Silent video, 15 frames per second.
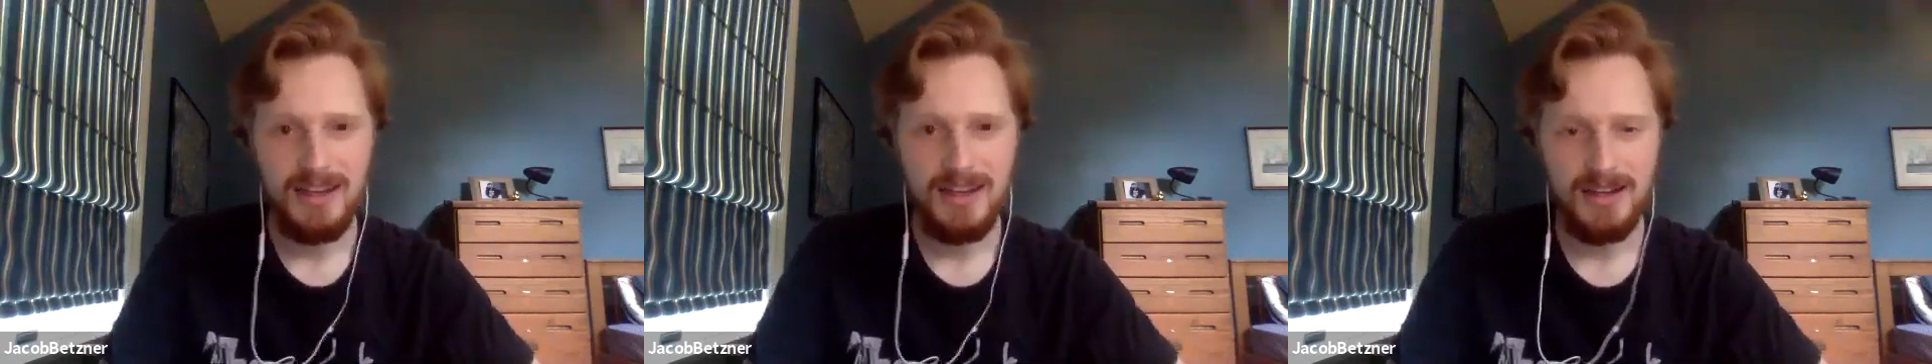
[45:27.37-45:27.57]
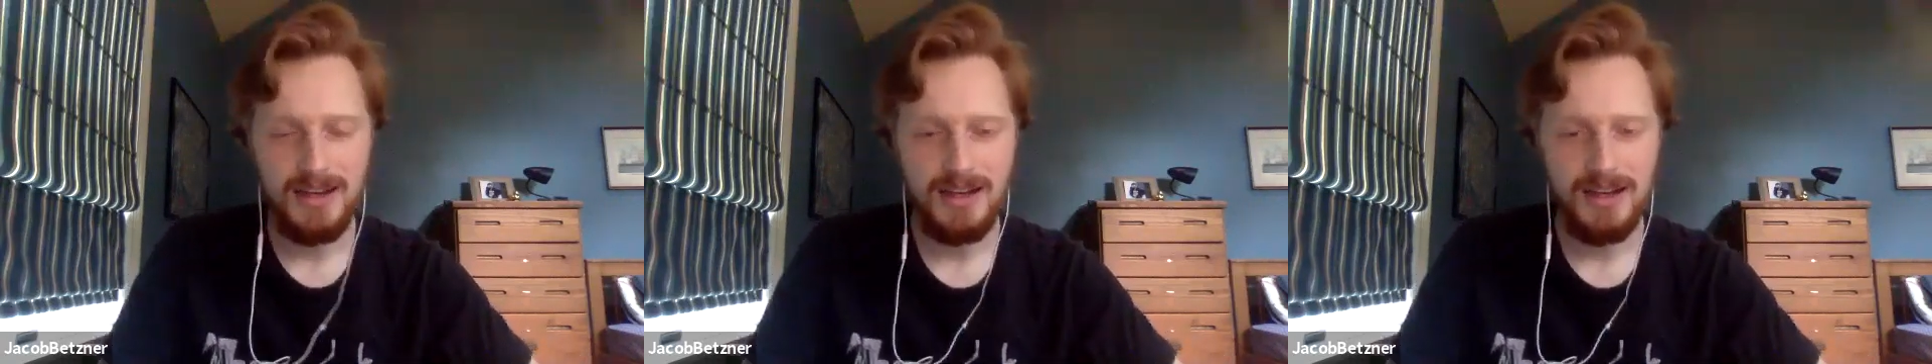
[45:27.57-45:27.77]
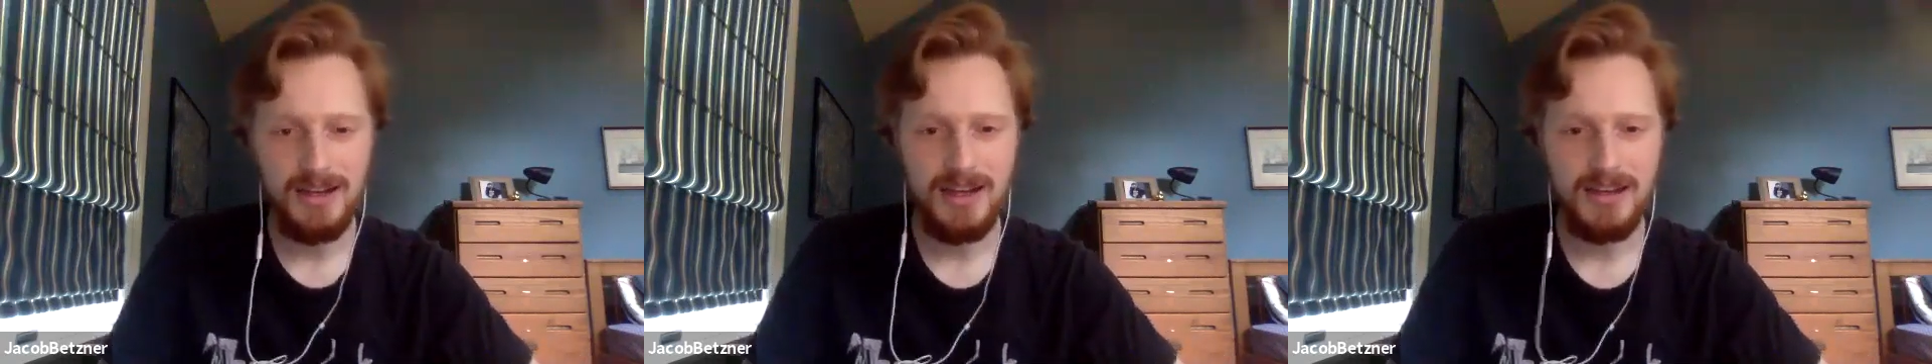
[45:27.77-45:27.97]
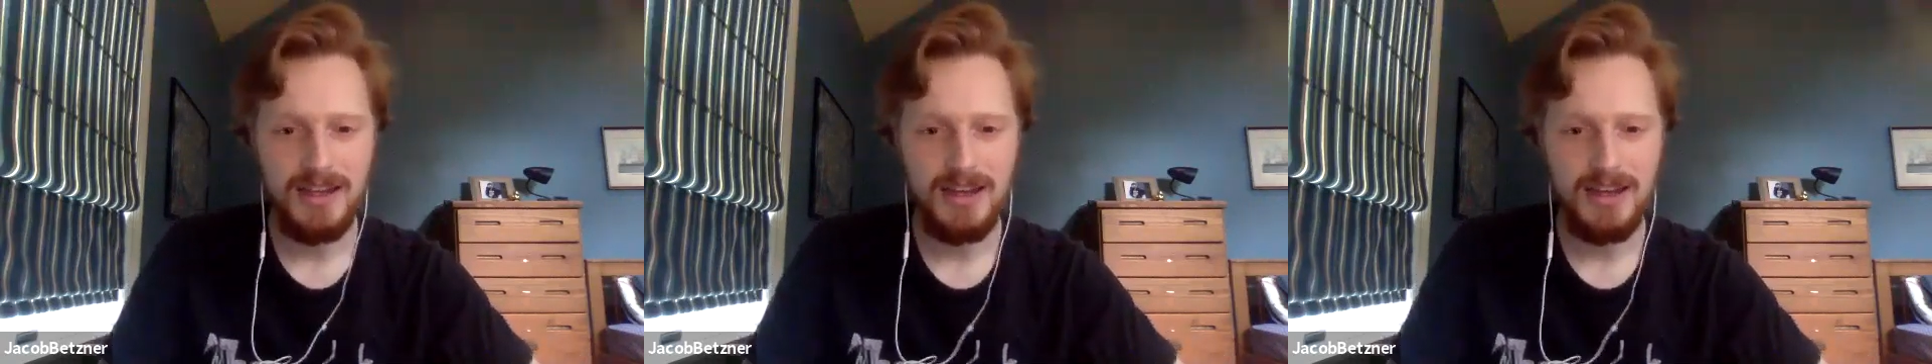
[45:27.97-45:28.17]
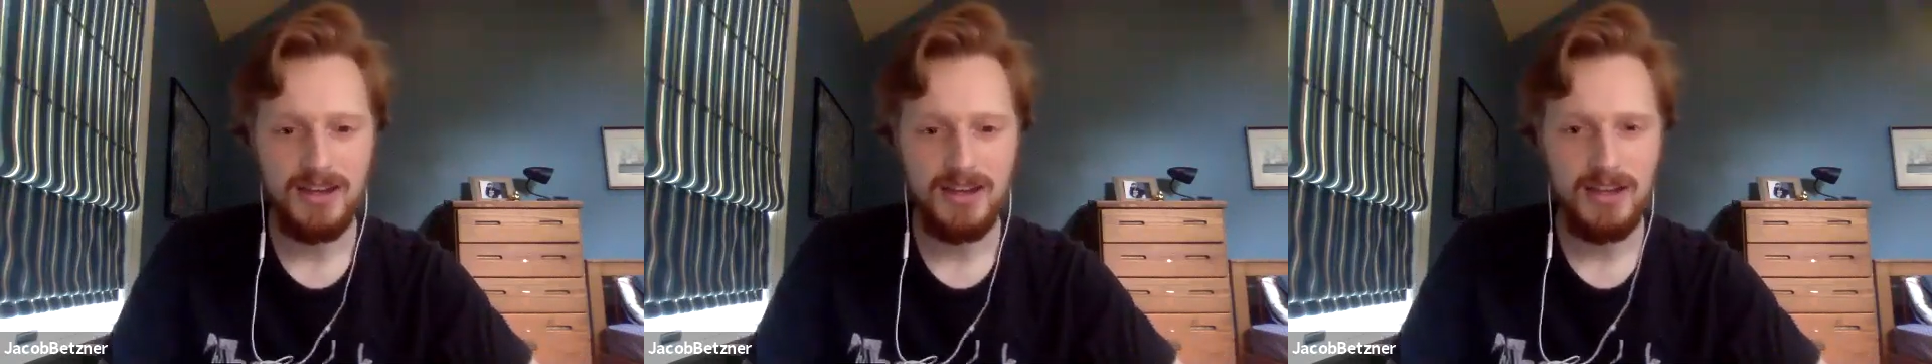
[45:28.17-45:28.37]
and
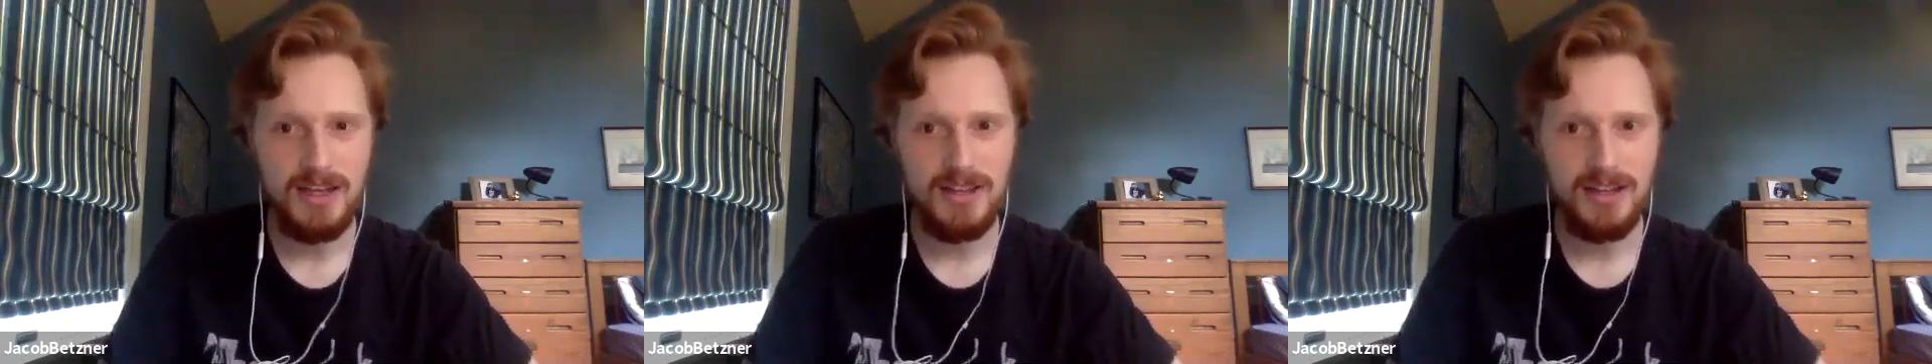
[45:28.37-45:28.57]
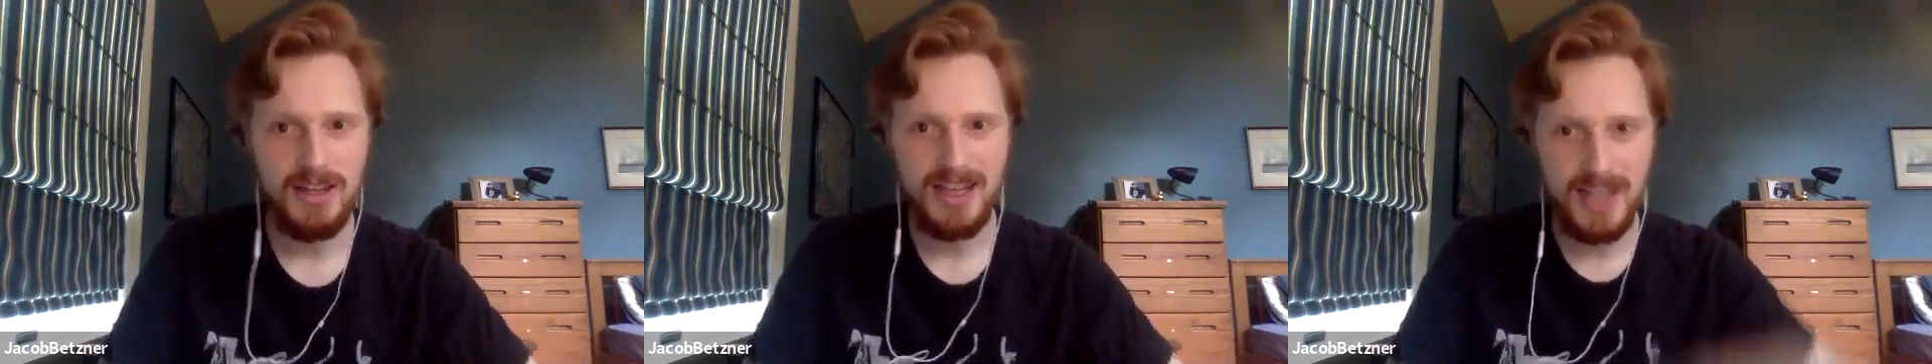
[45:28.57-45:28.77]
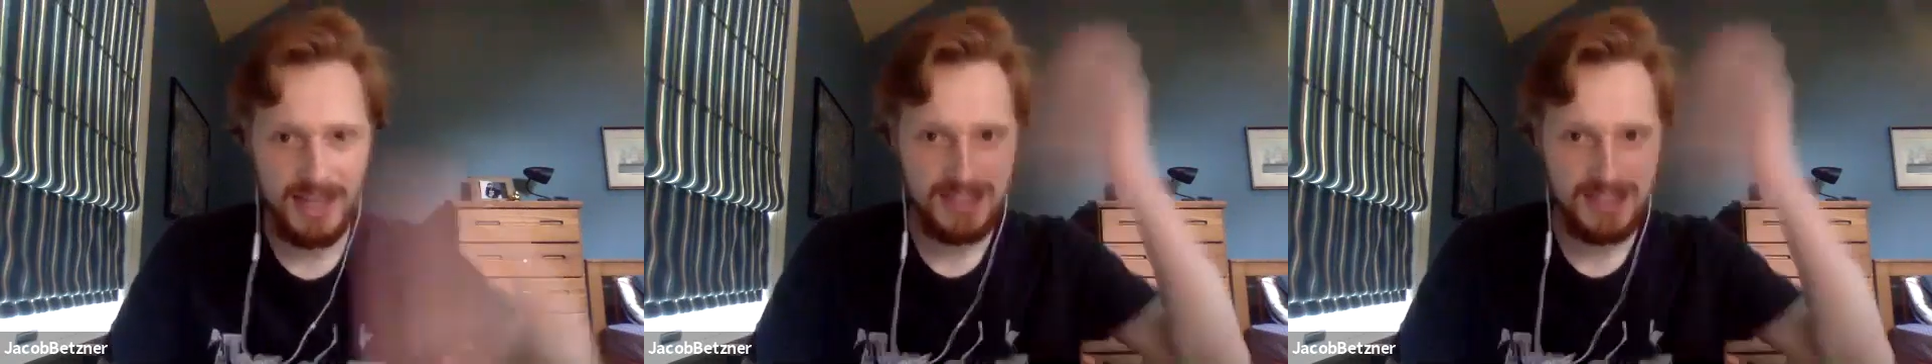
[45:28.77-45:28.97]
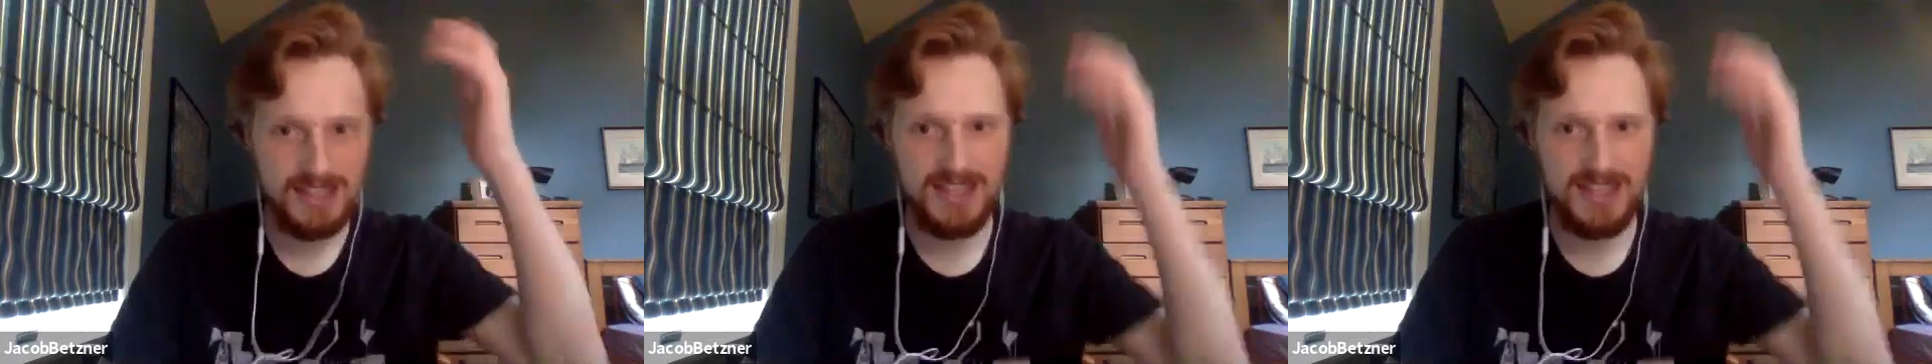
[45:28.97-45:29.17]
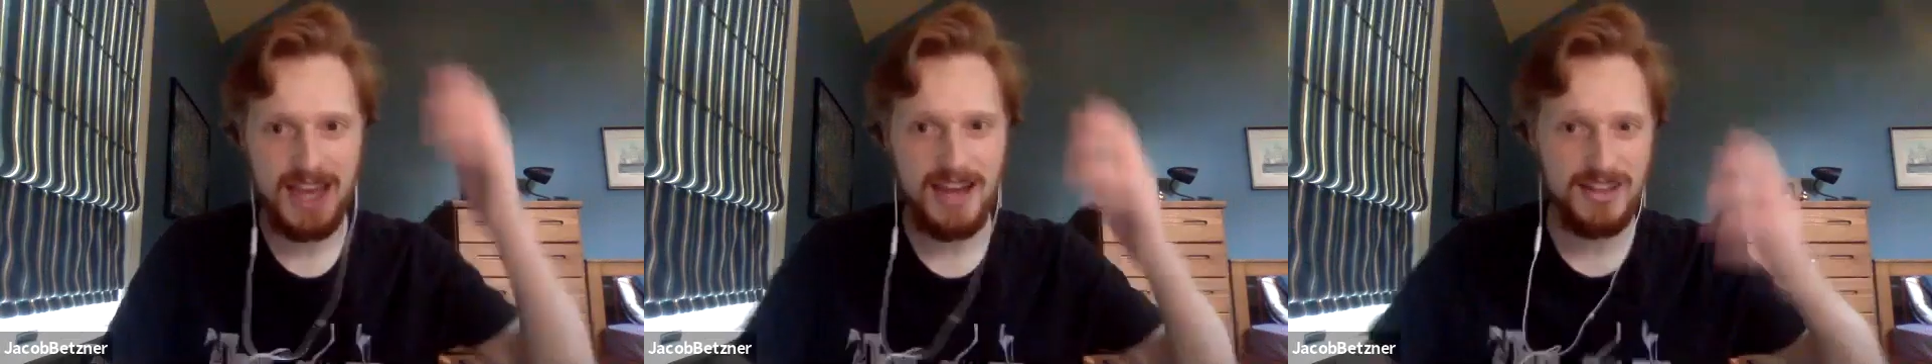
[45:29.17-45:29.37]
then he like hits
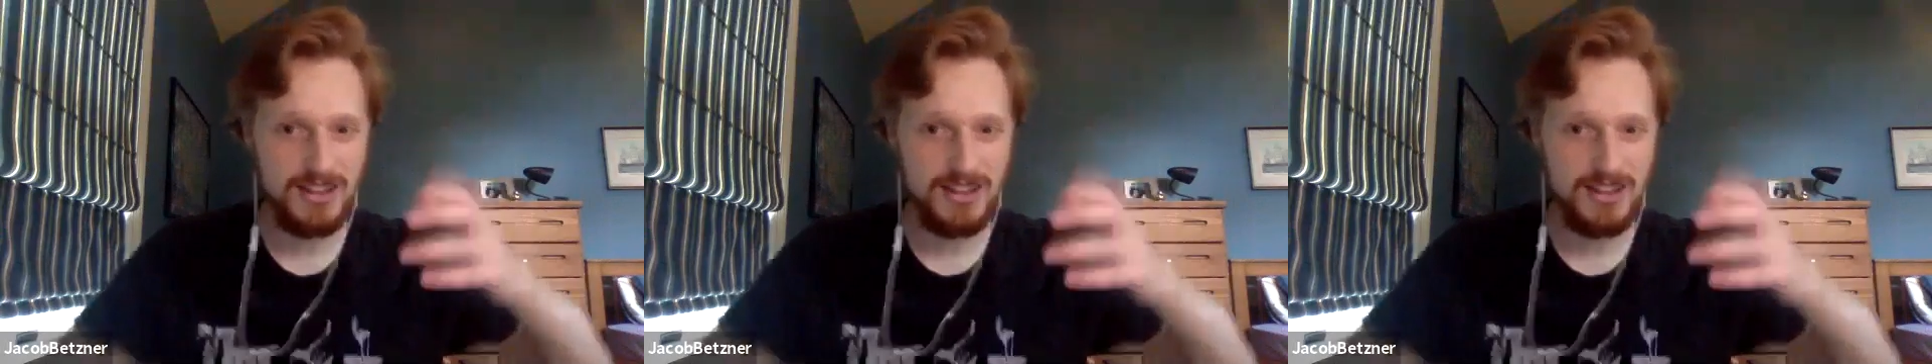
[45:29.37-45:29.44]
his head.